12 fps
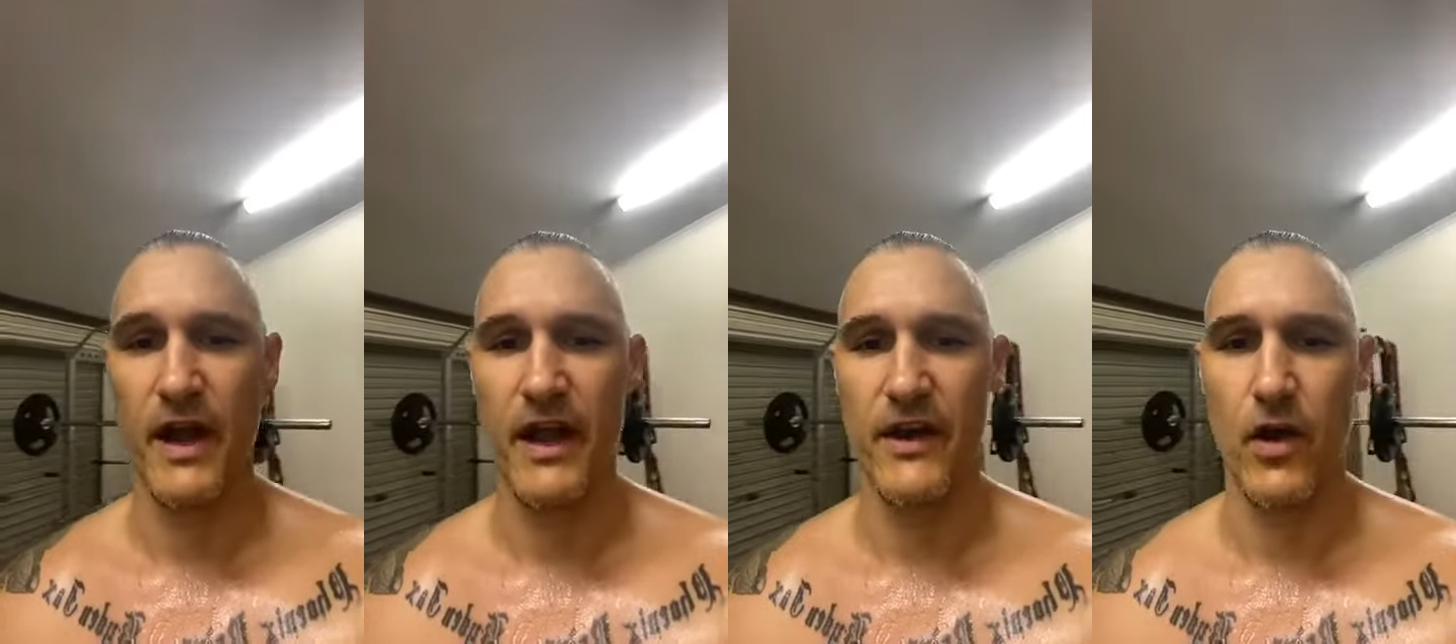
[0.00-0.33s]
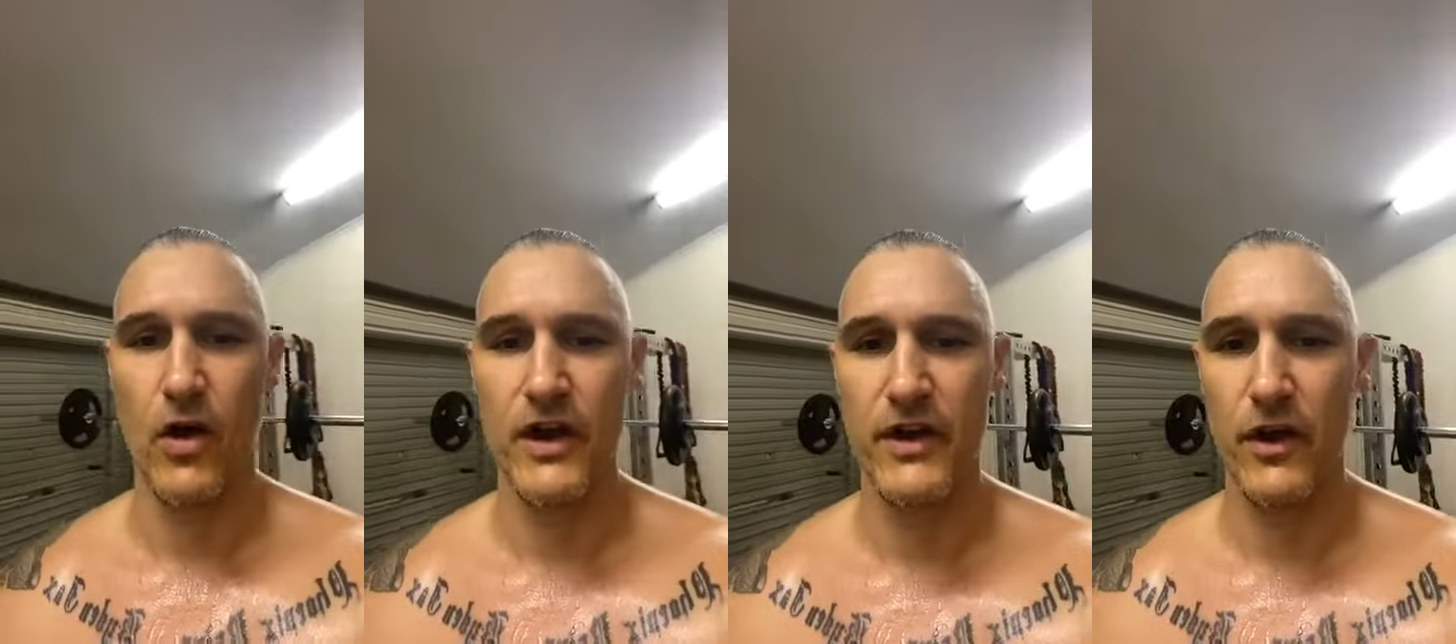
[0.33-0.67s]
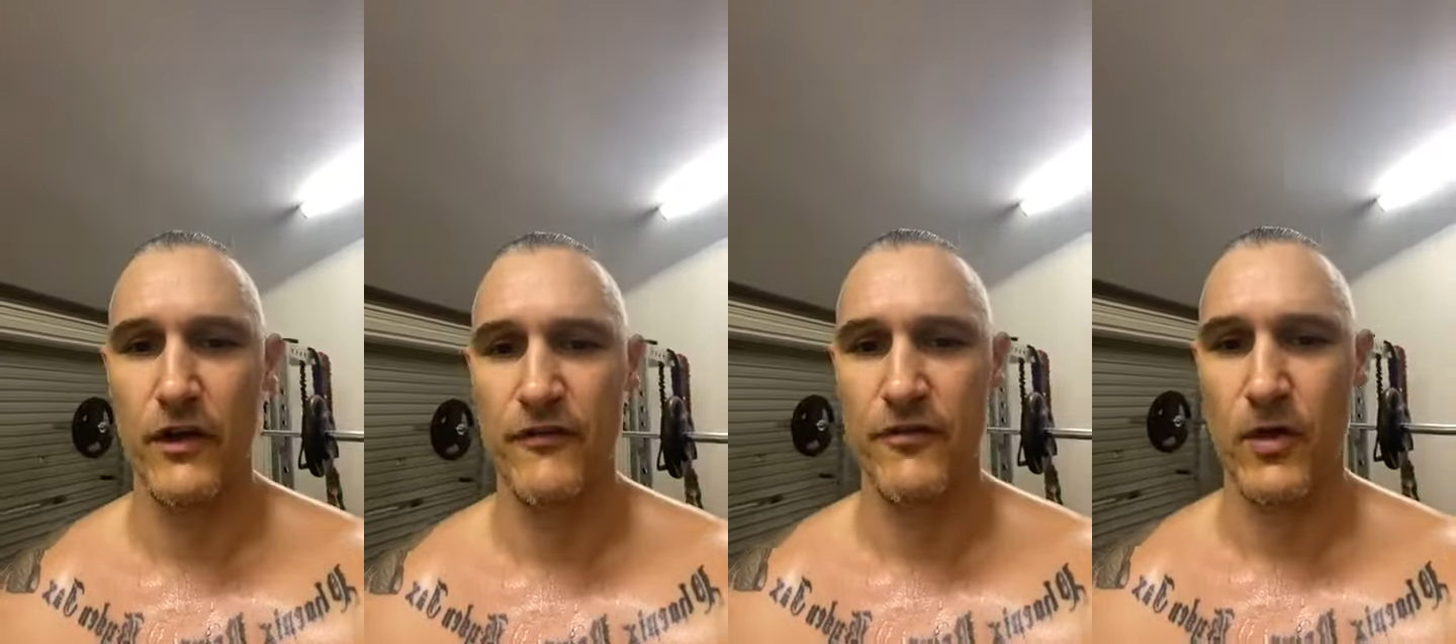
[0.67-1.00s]
and I
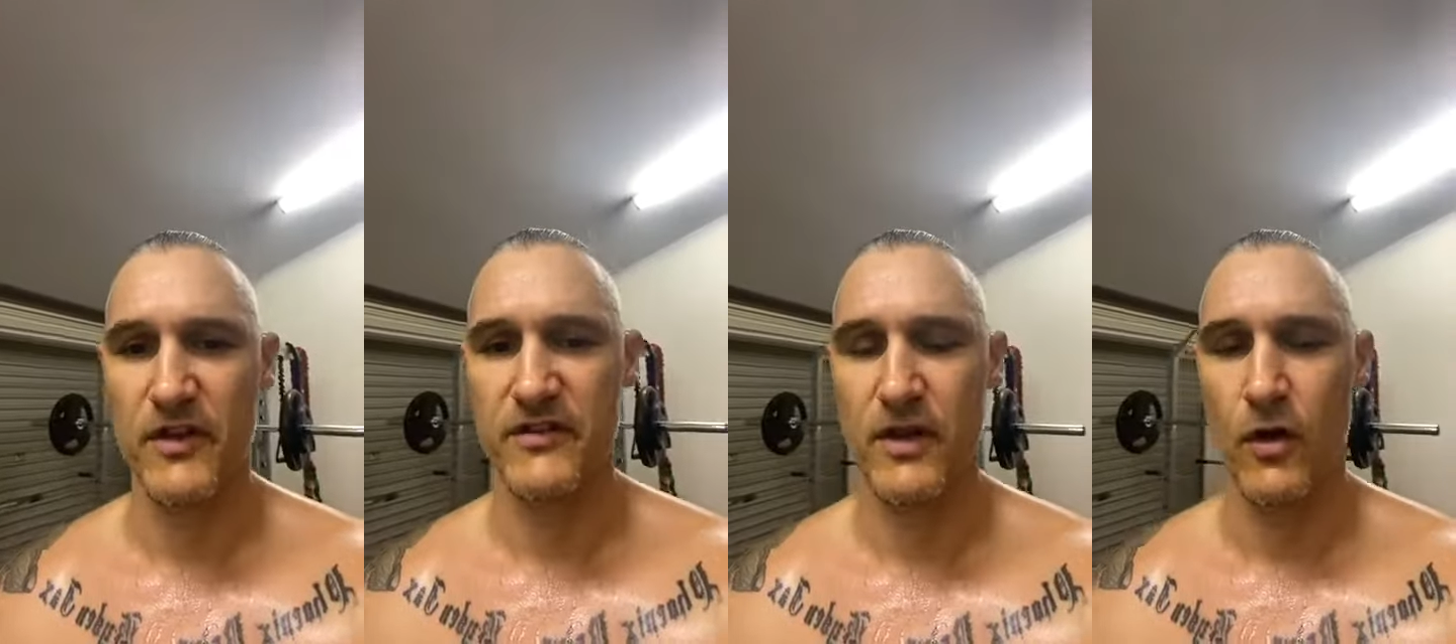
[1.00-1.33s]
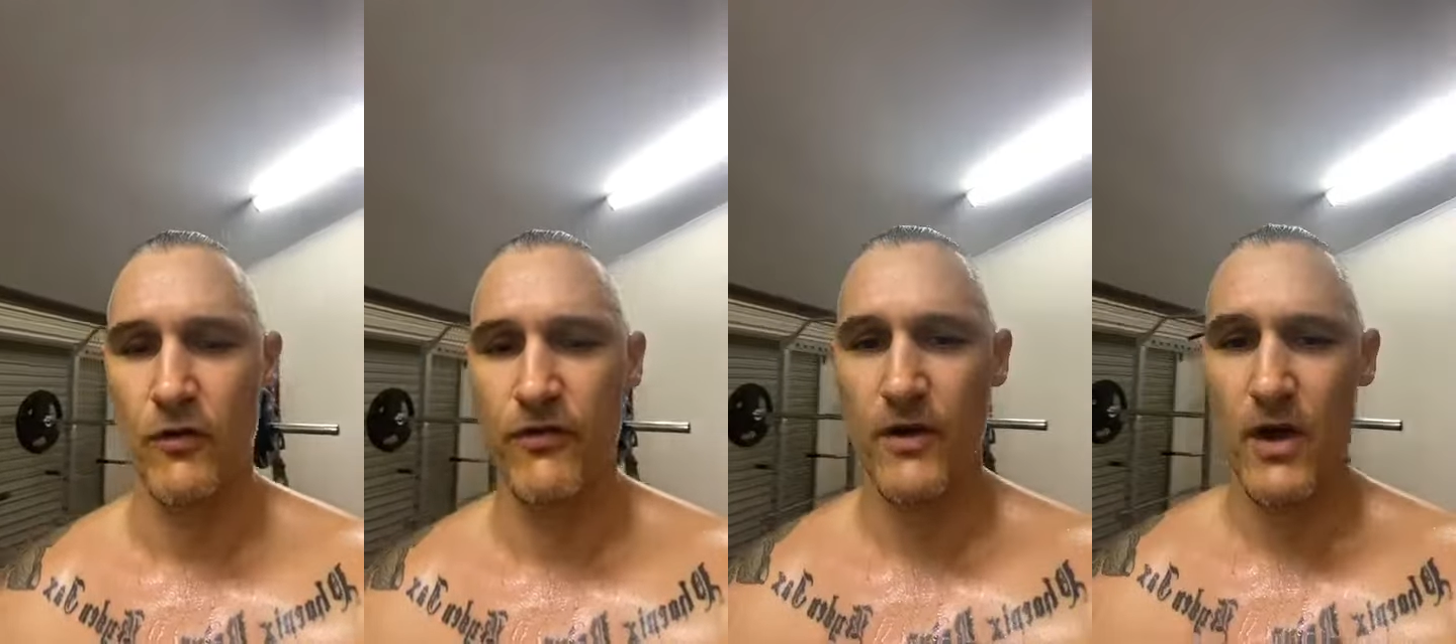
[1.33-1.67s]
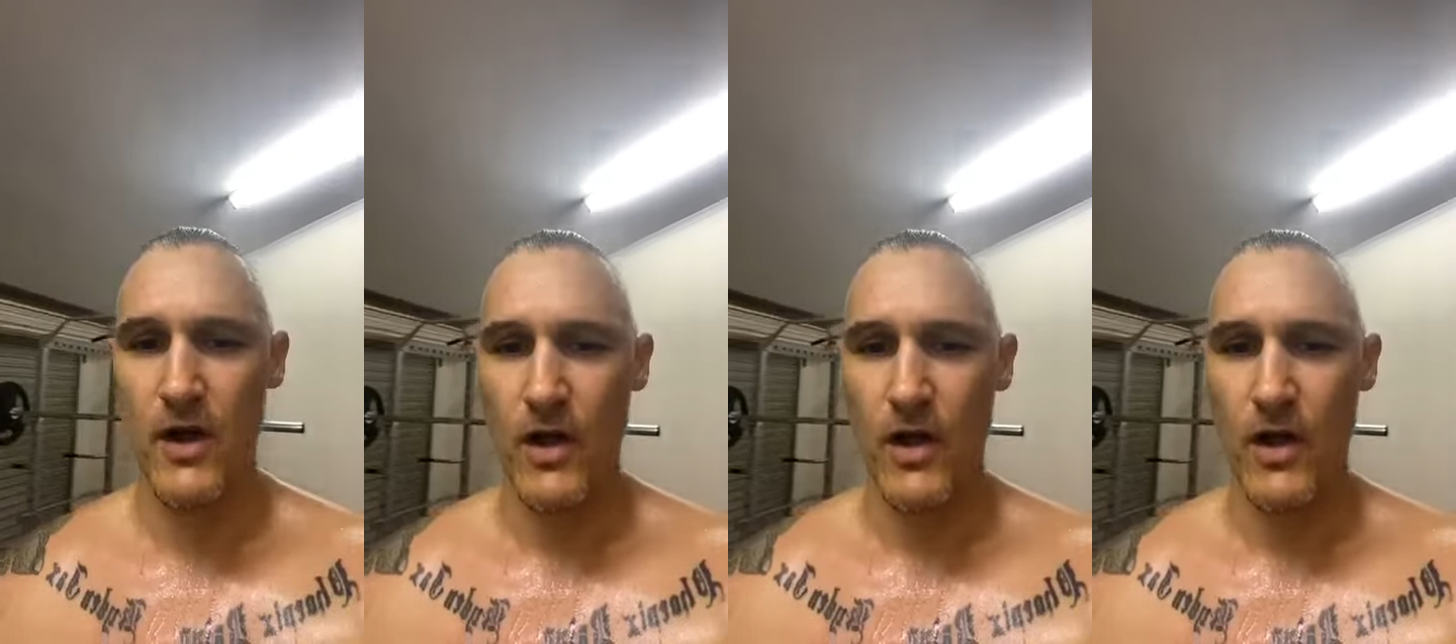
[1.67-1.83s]
know that for myself,